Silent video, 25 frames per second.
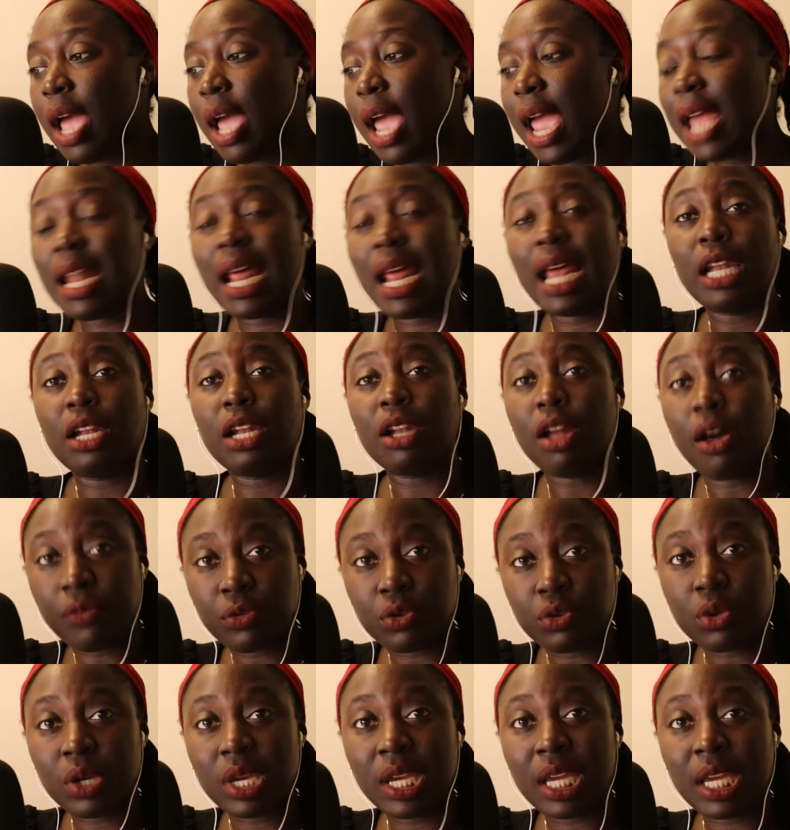and I
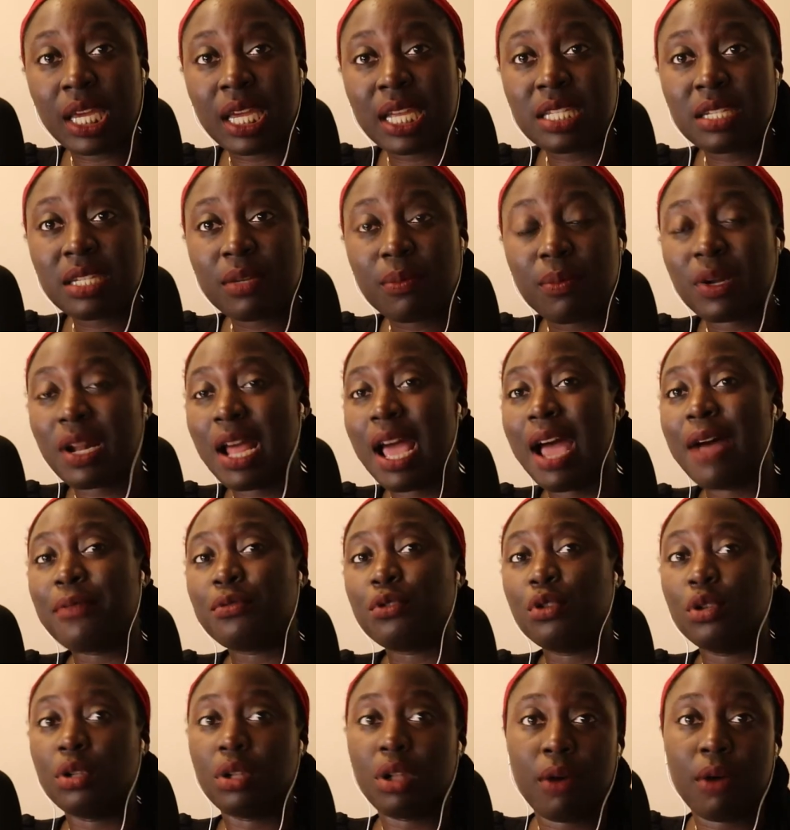love doing it, but I
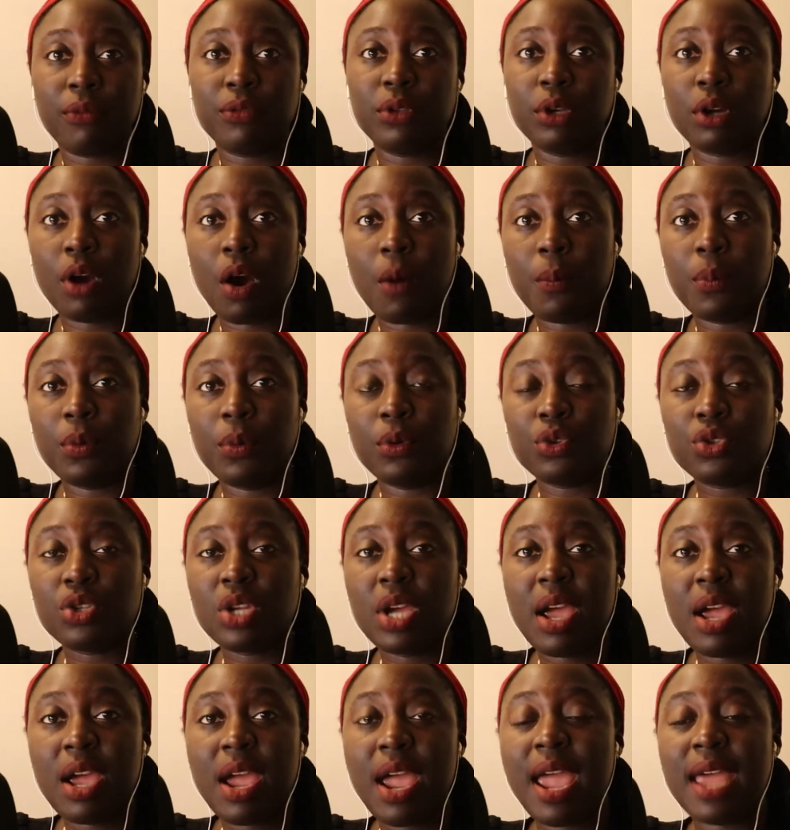have to love the couples,
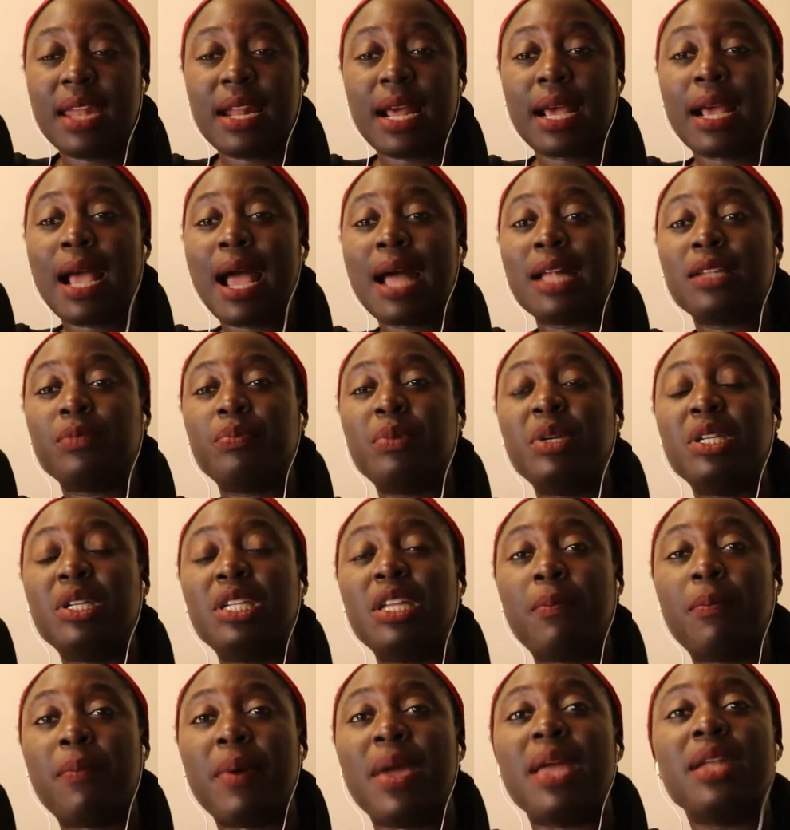and I can't be
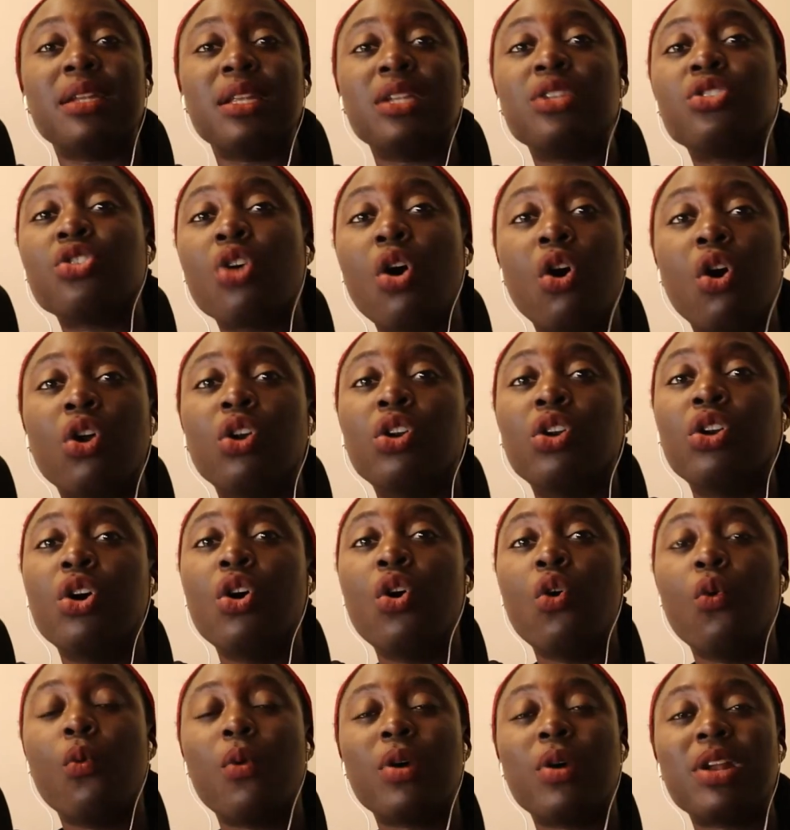dependent on
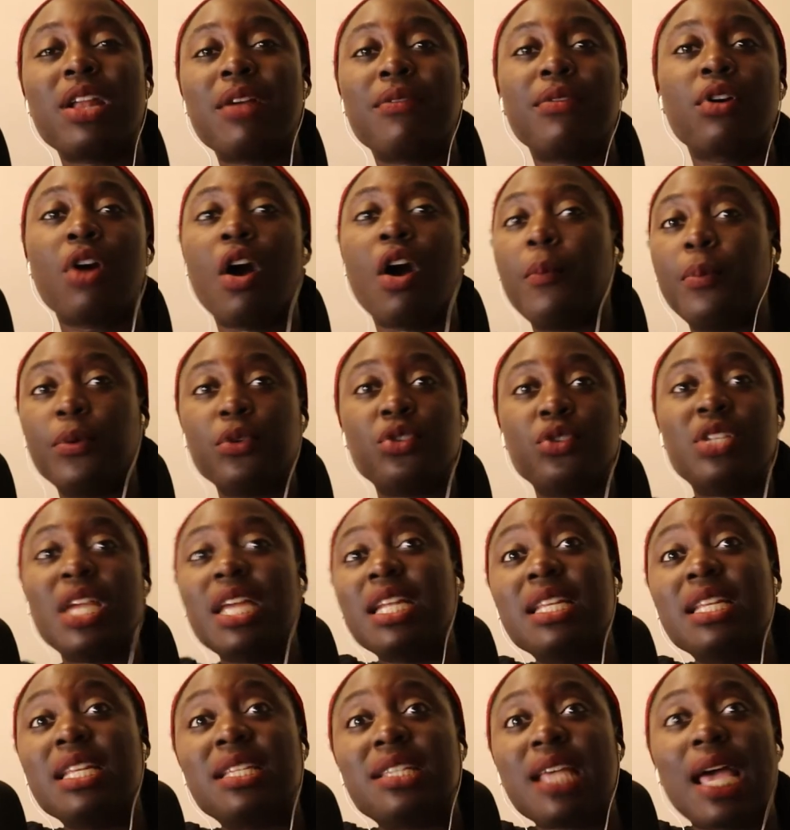whatever couples
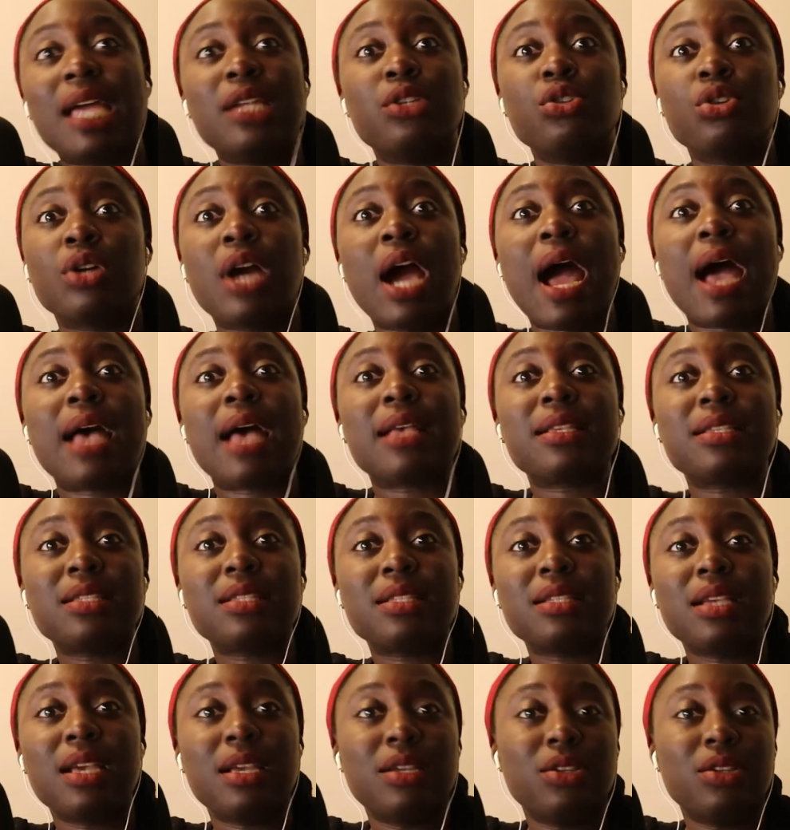they decide to
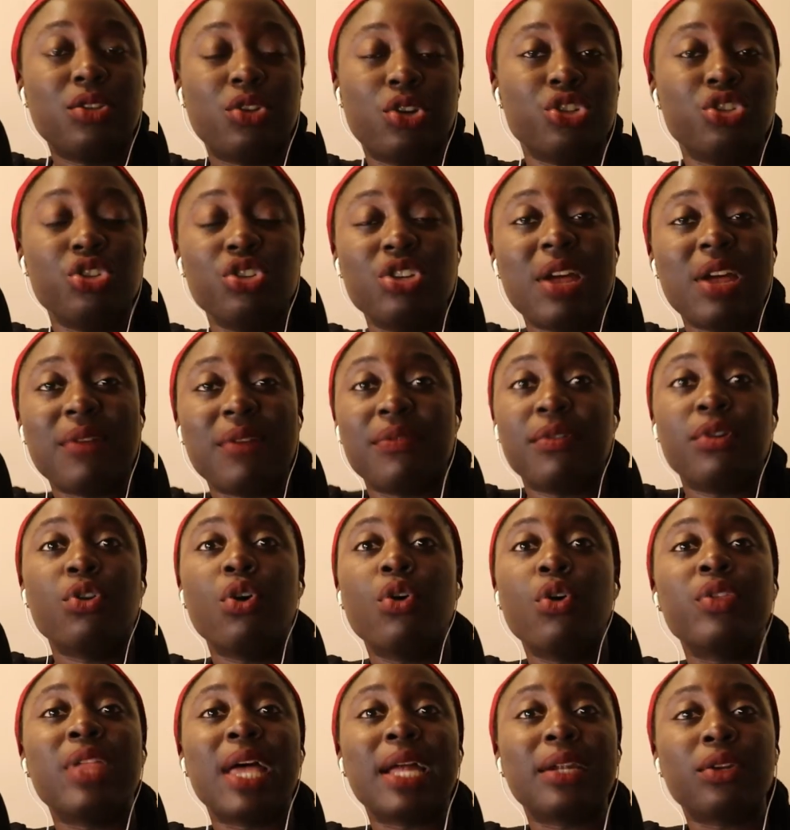cast, because you never
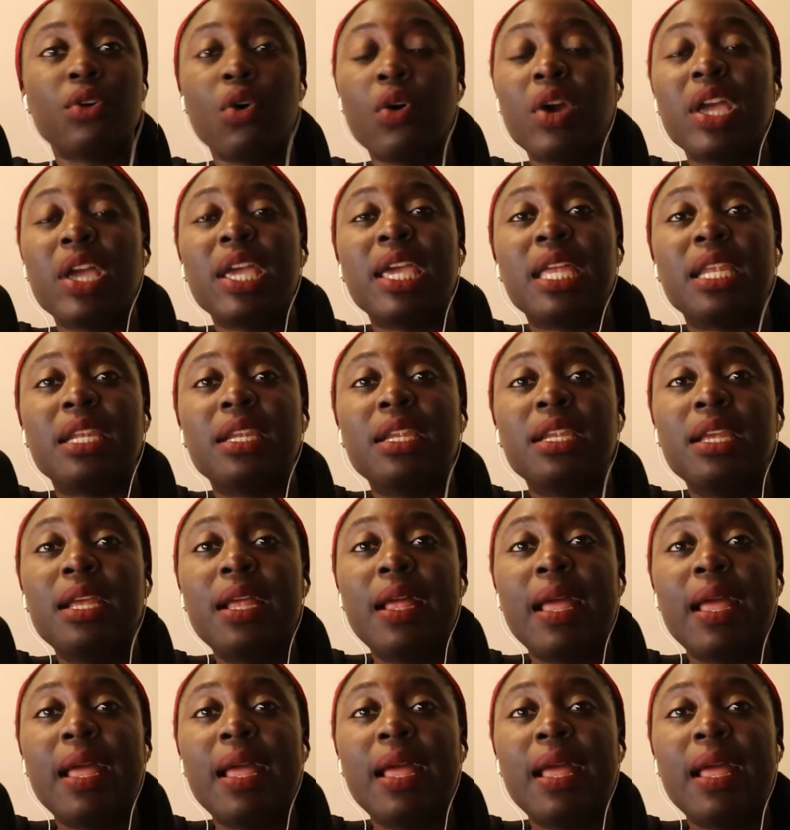know that going in.